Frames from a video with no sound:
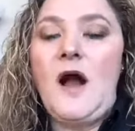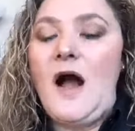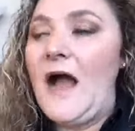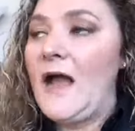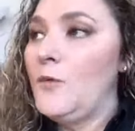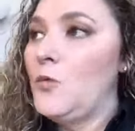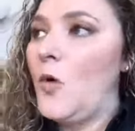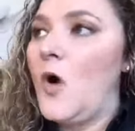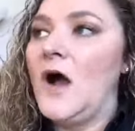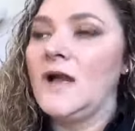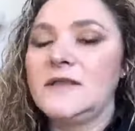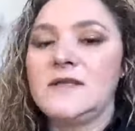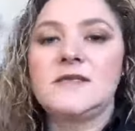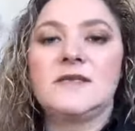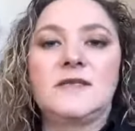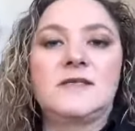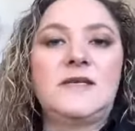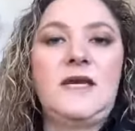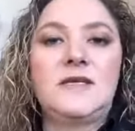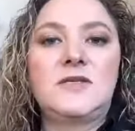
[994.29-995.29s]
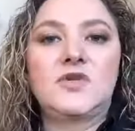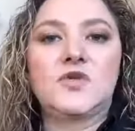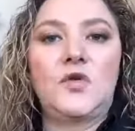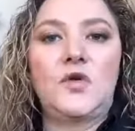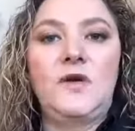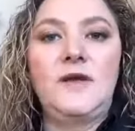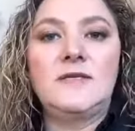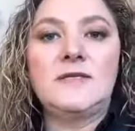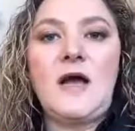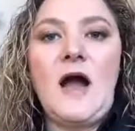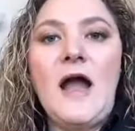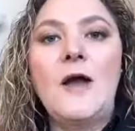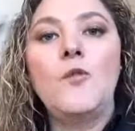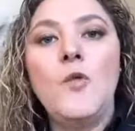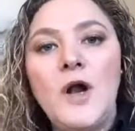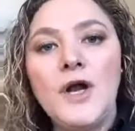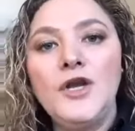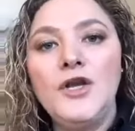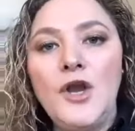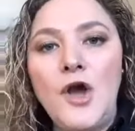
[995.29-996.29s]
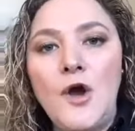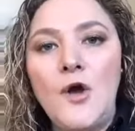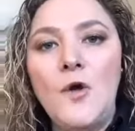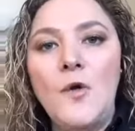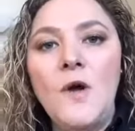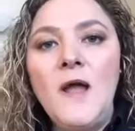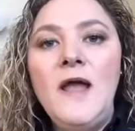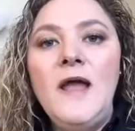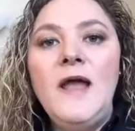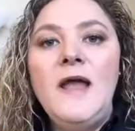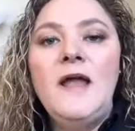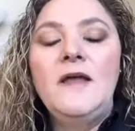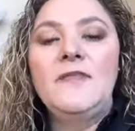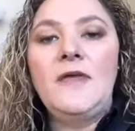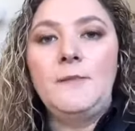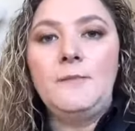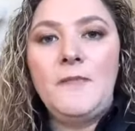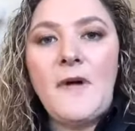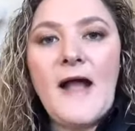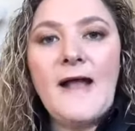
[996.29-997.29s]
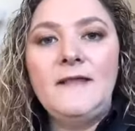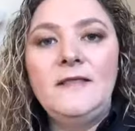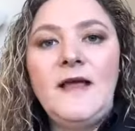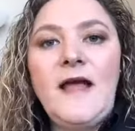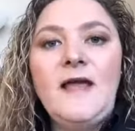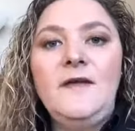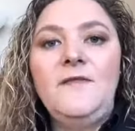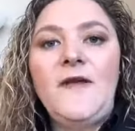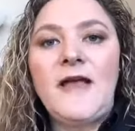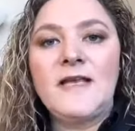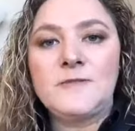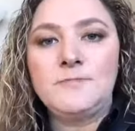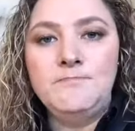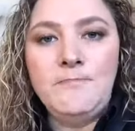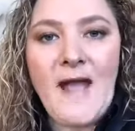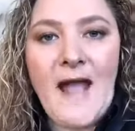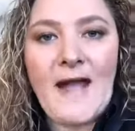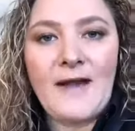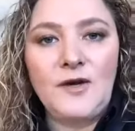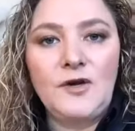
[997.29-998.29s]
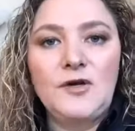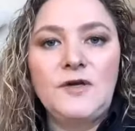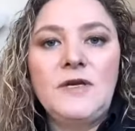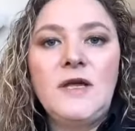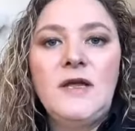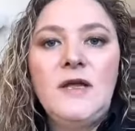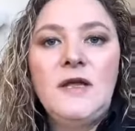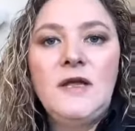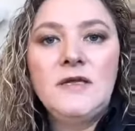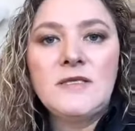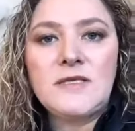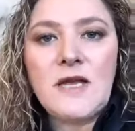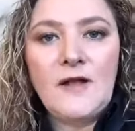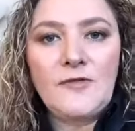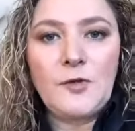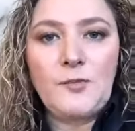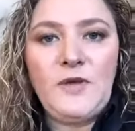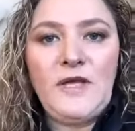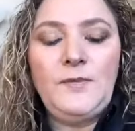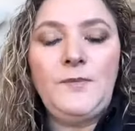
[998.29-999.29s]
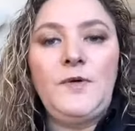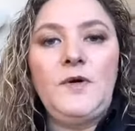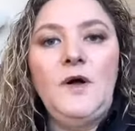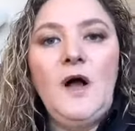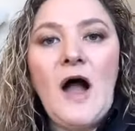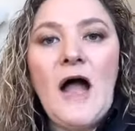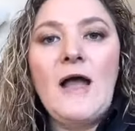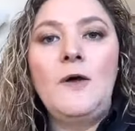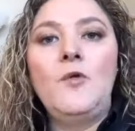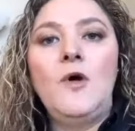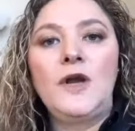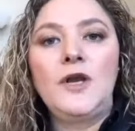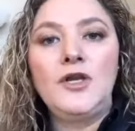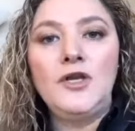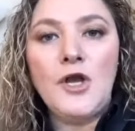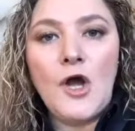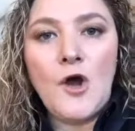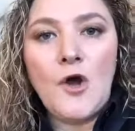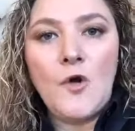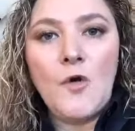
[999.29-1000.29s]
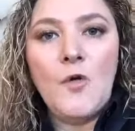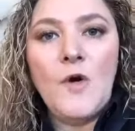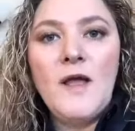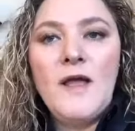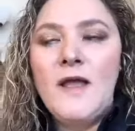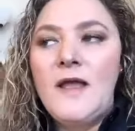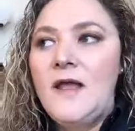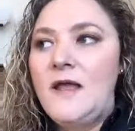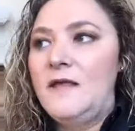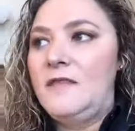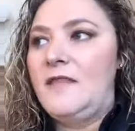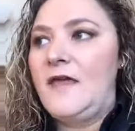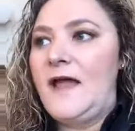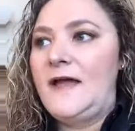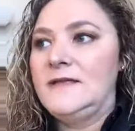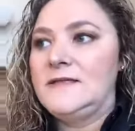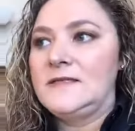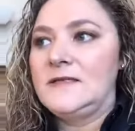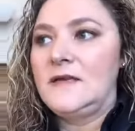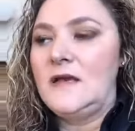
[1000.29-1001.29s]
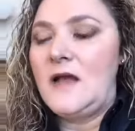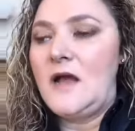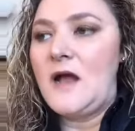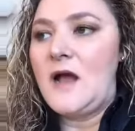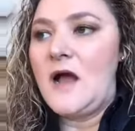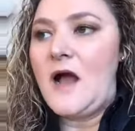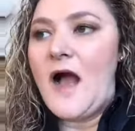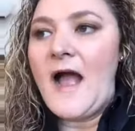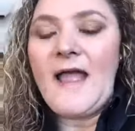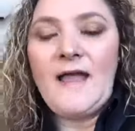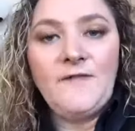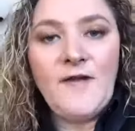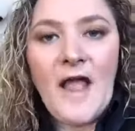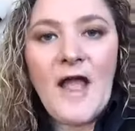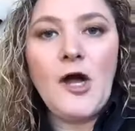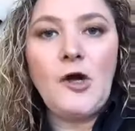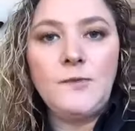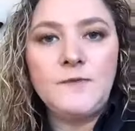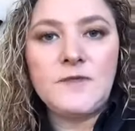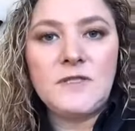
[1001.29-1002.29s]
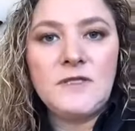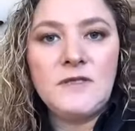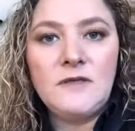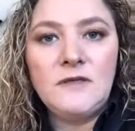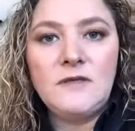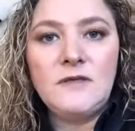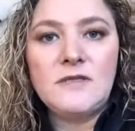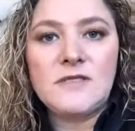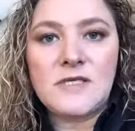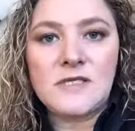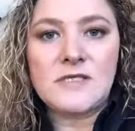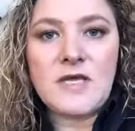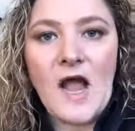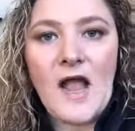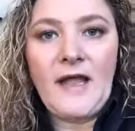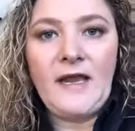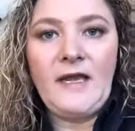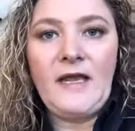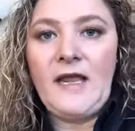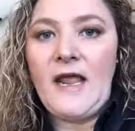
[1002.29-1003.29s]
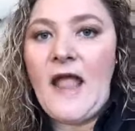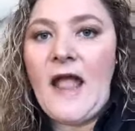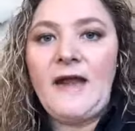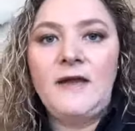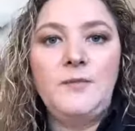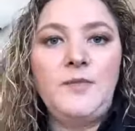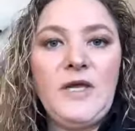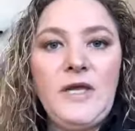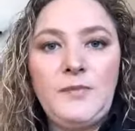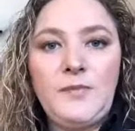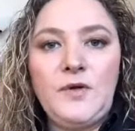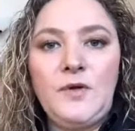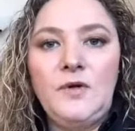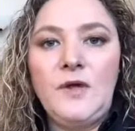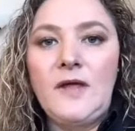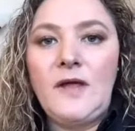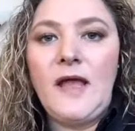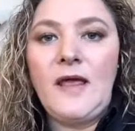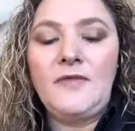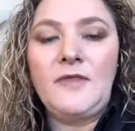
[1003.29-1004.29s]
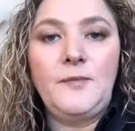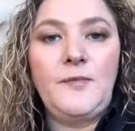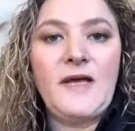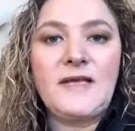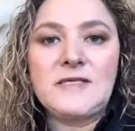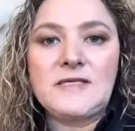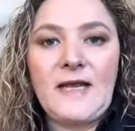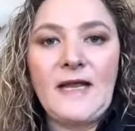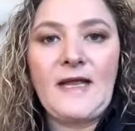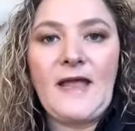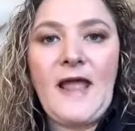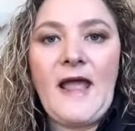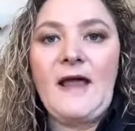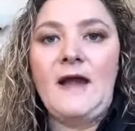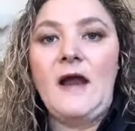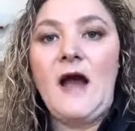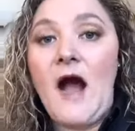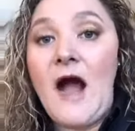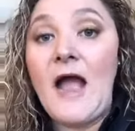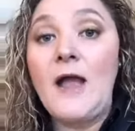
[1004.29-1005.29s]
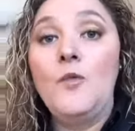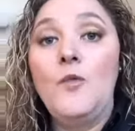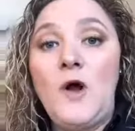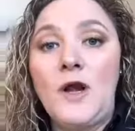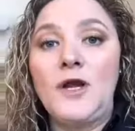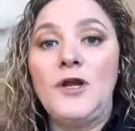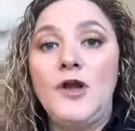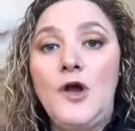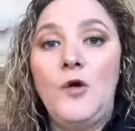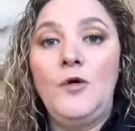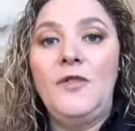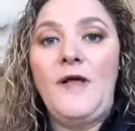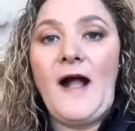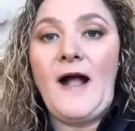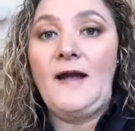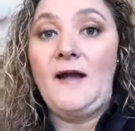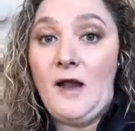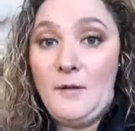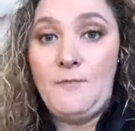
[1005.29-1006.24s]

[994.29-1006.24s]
I want the success stories. I want to know that my life has mattered to other people. I want to know that I have helped society and people the best I can. I want to know that on